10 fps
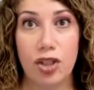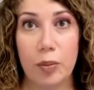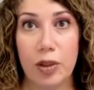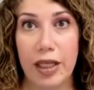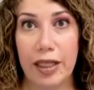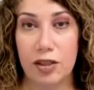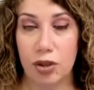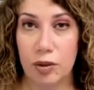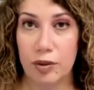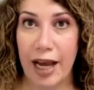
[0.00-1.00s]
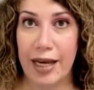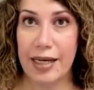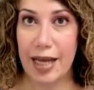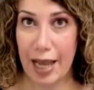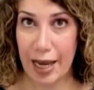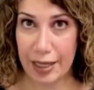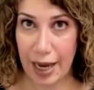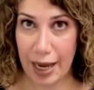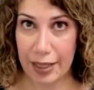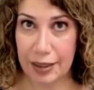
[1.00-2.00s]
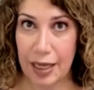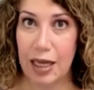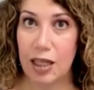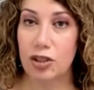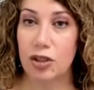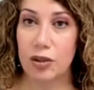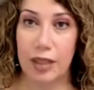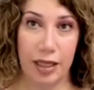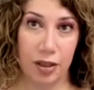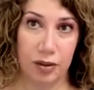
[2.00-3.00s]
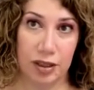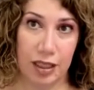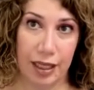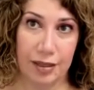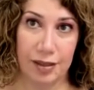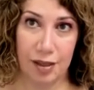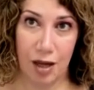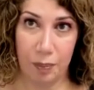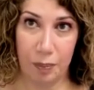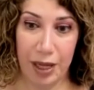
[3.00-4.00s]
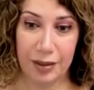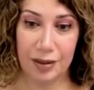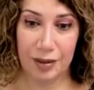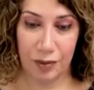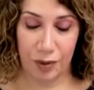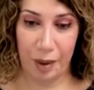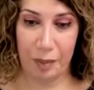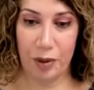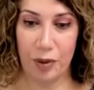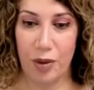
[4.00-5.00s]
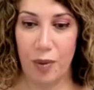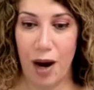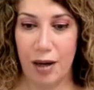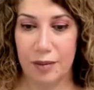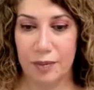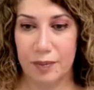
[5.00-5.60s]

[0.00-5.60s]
945-888-2988 to get those tickets. God bless. Remember who you are.